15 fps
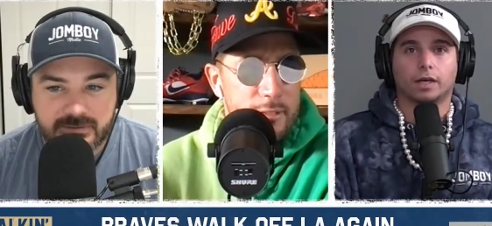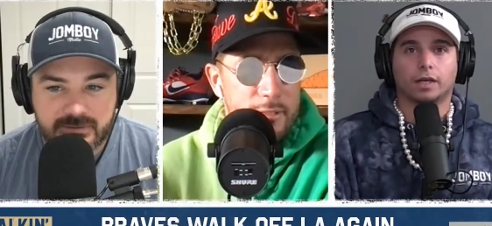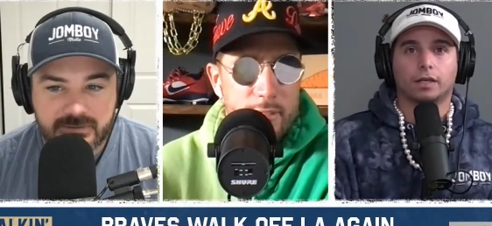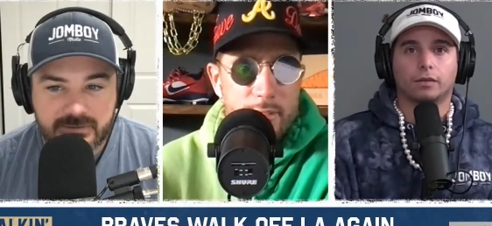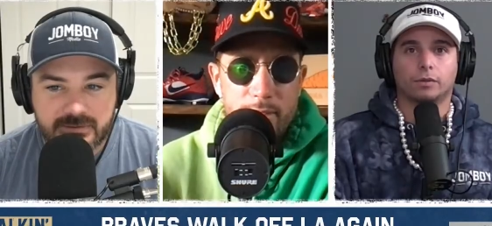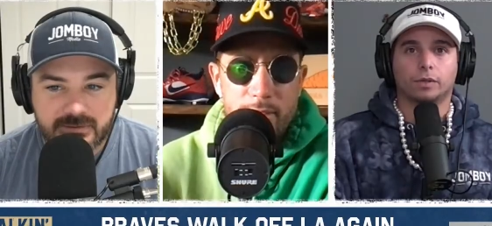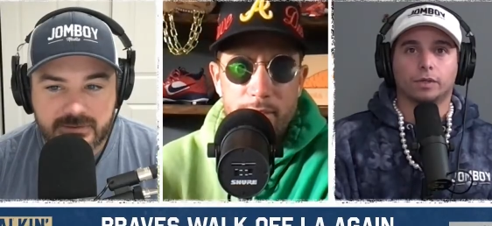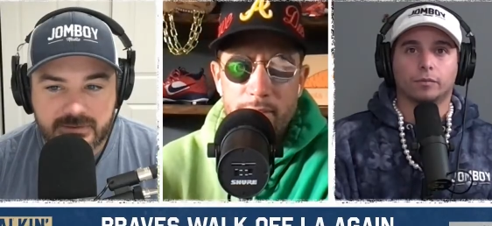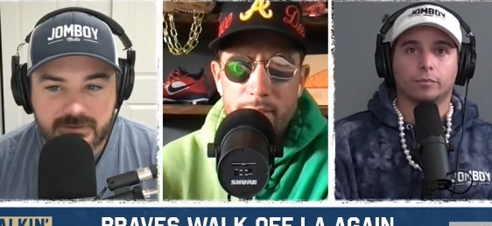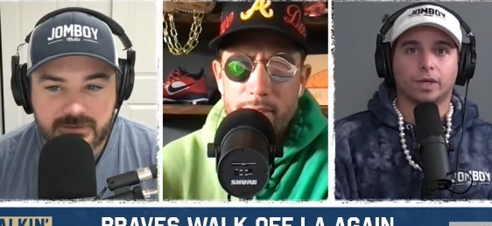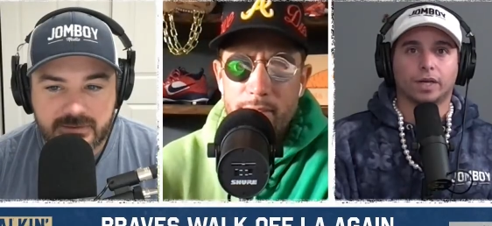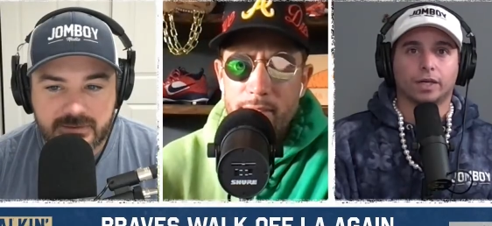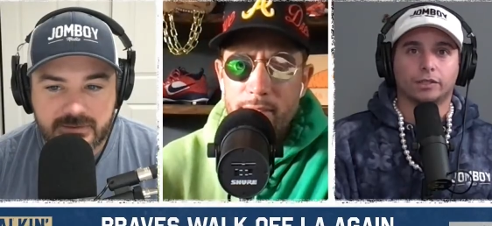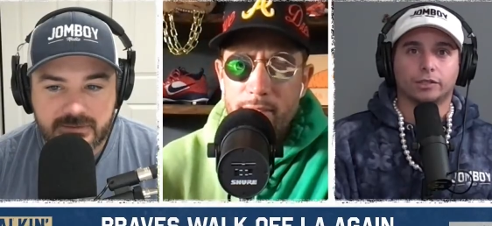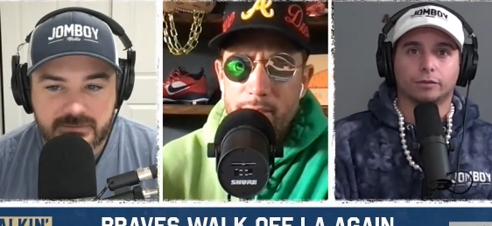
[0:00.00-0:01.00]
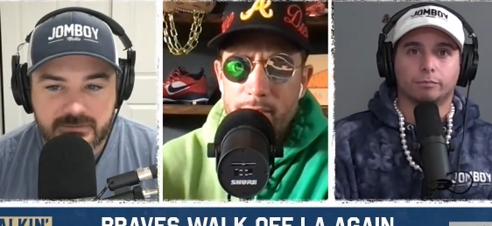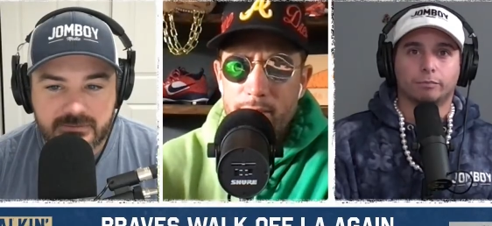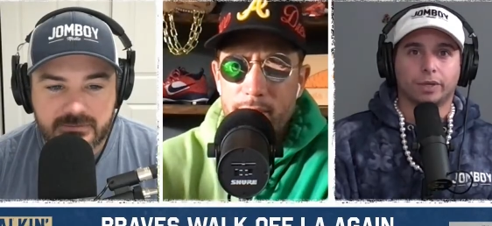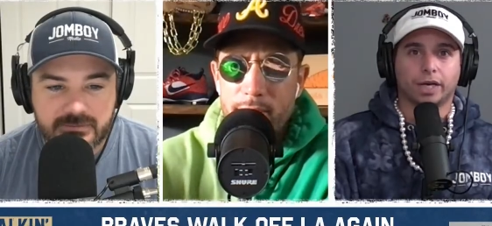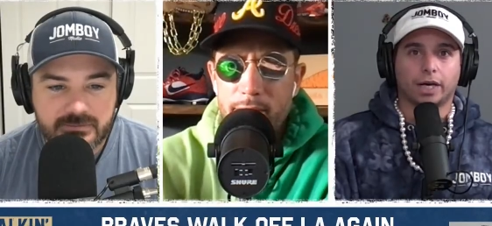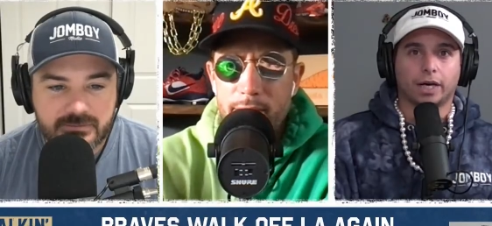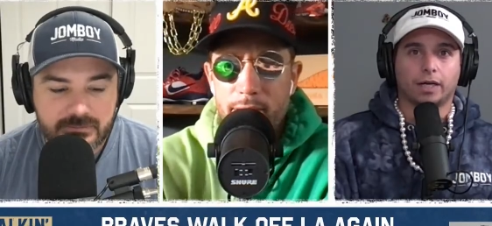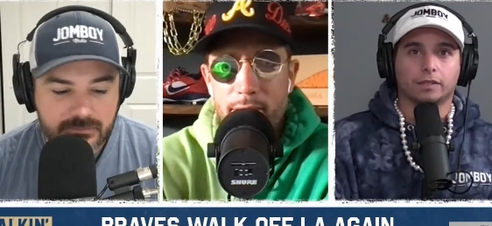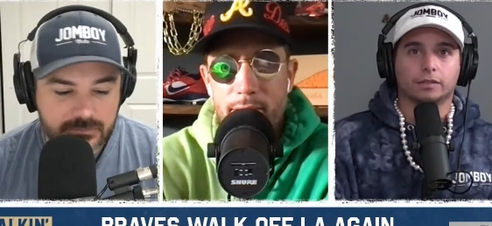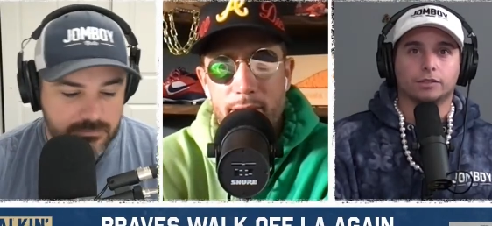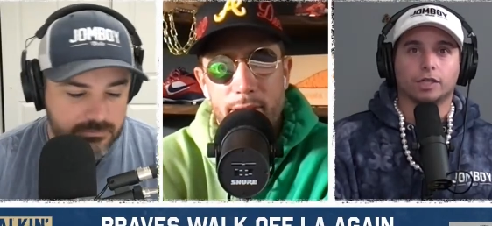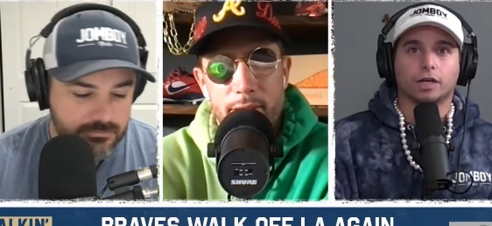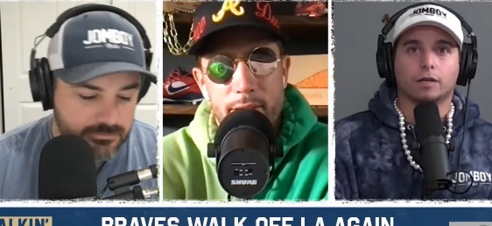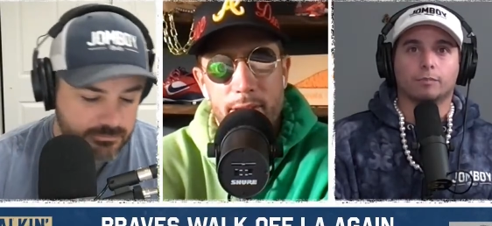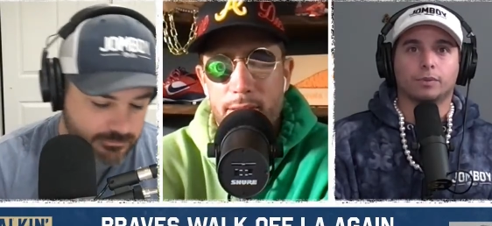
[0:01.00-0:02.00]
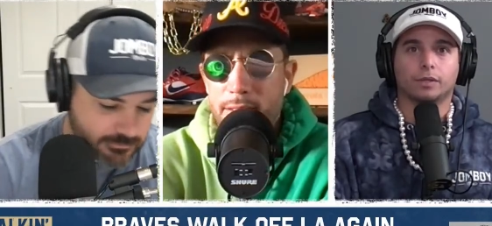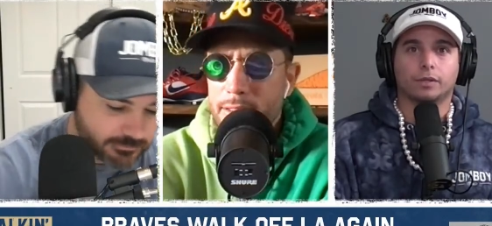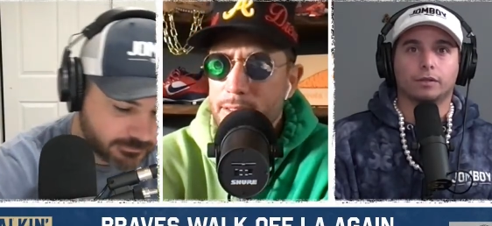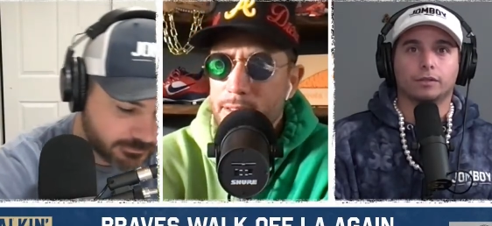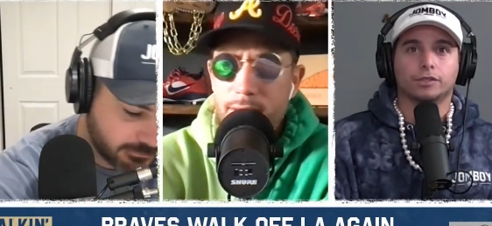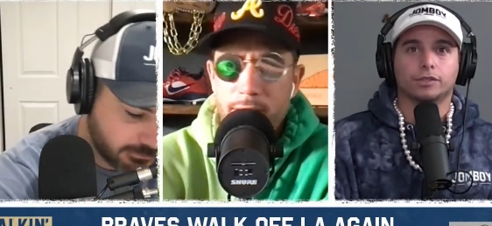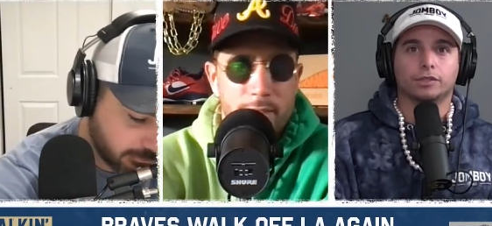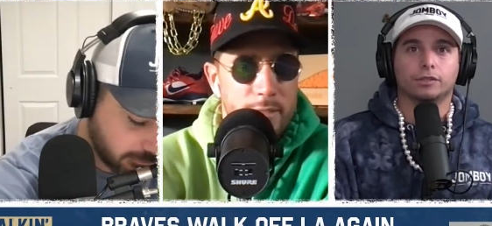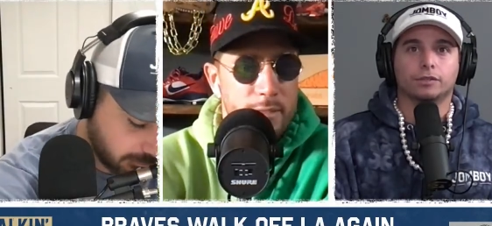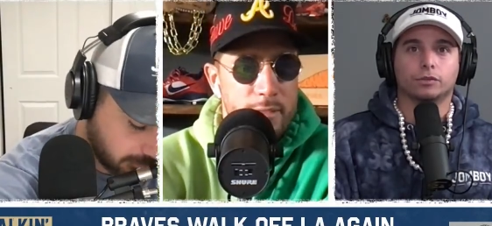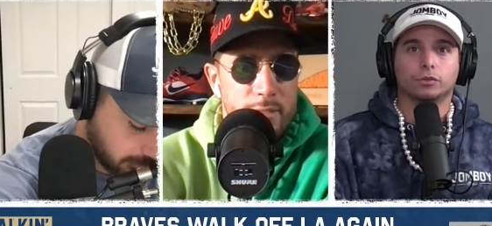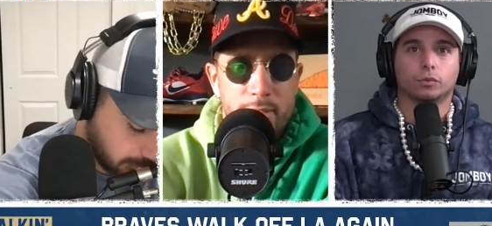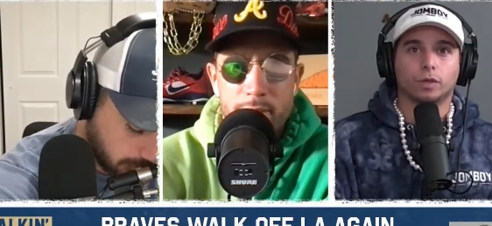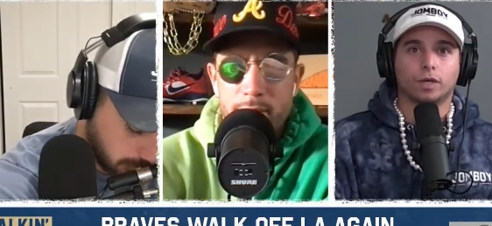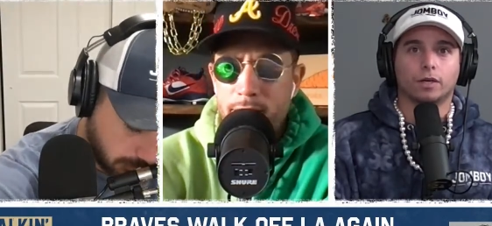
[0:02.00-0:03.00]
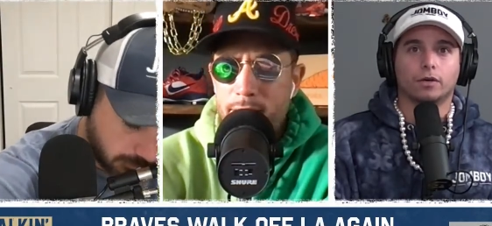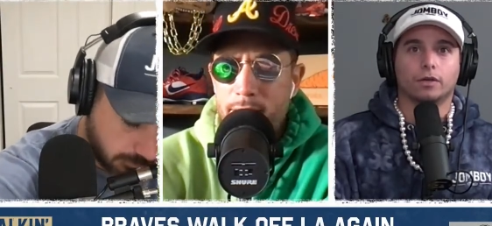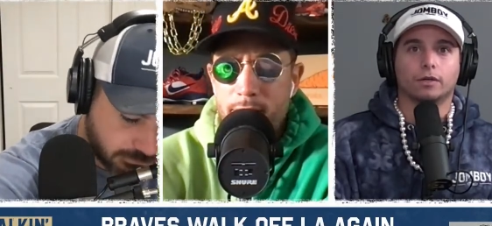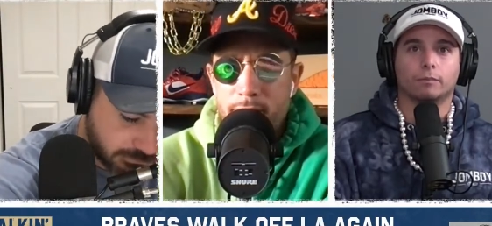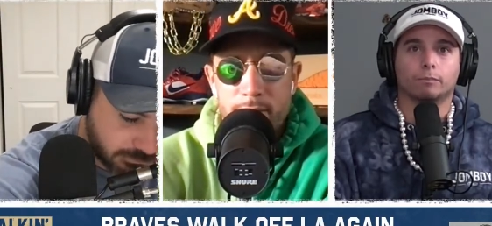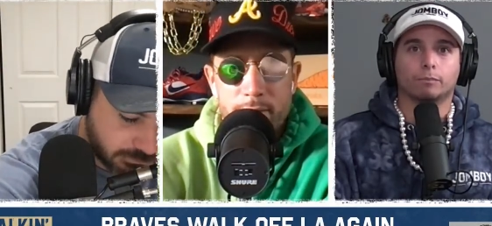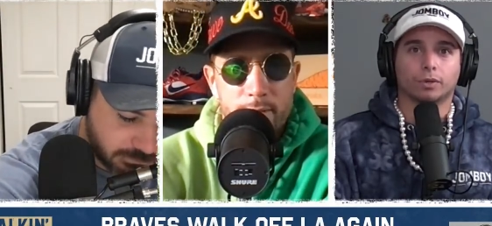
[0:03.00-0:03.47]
Speaker 1: Eddie with a magic bat. Joc Pederson is wearing